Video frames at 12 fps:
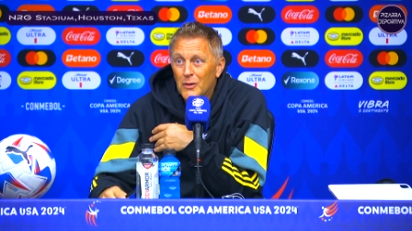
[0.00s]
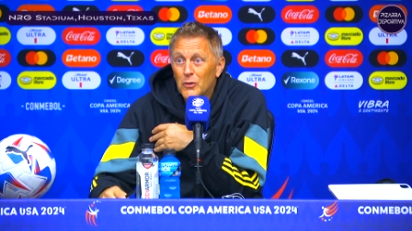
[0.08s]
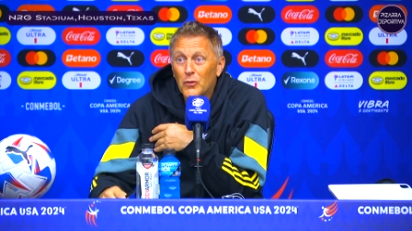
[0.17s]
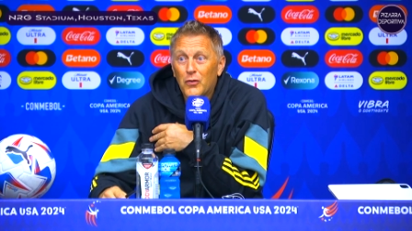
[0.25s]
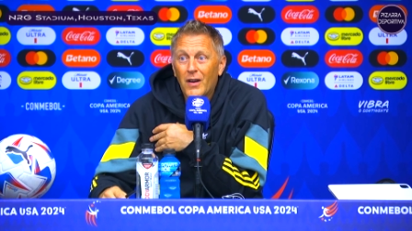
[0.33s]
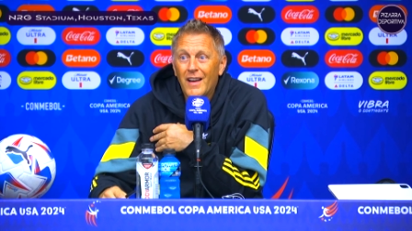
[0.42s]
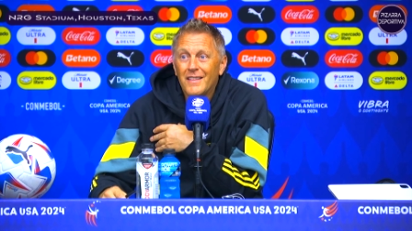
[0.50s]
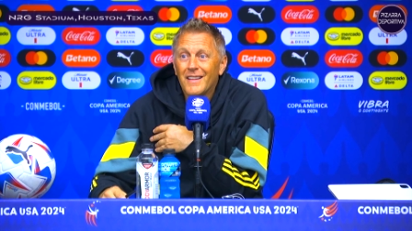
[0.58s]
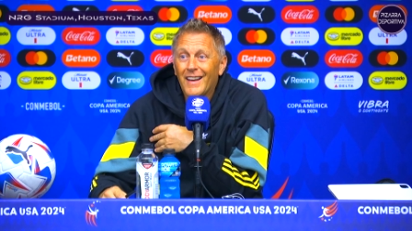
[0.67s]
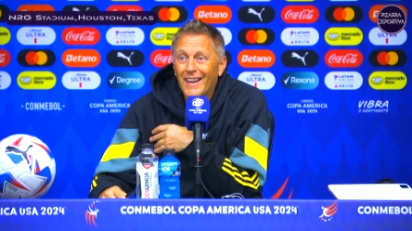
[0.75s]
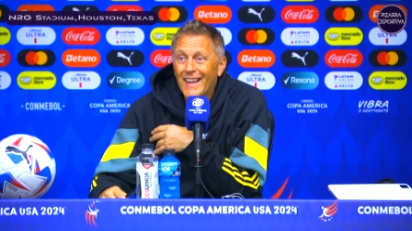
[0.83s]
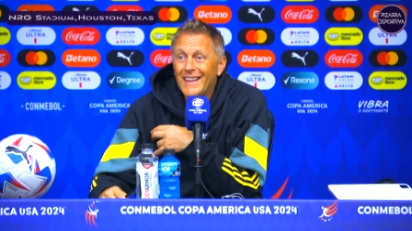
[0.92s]
to find the
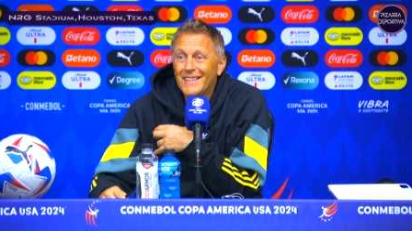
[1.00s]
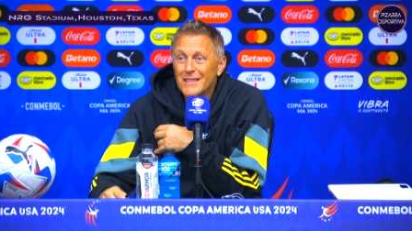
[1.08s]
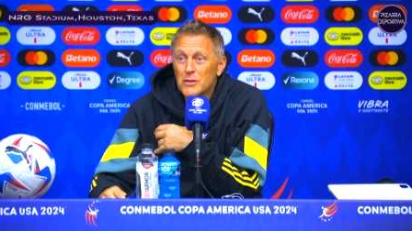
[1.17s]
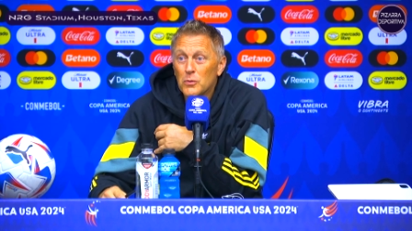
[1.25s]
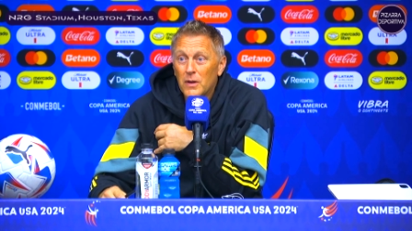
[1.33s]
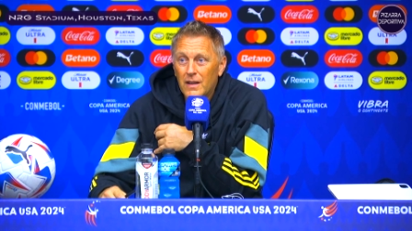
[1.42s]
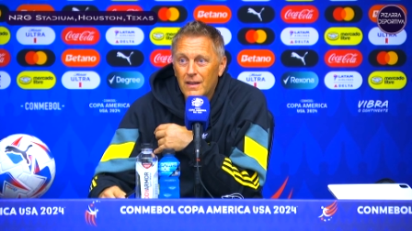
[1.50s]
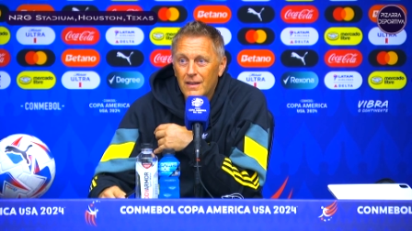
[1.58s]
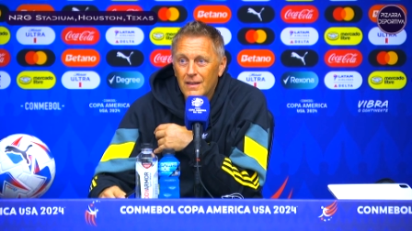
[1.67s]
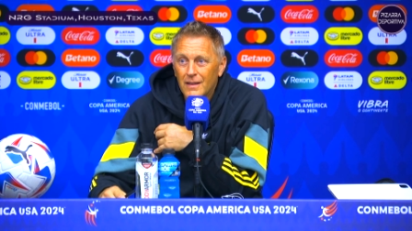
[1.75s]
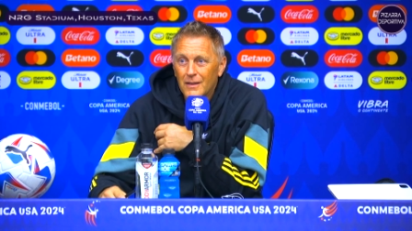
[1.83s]
latest win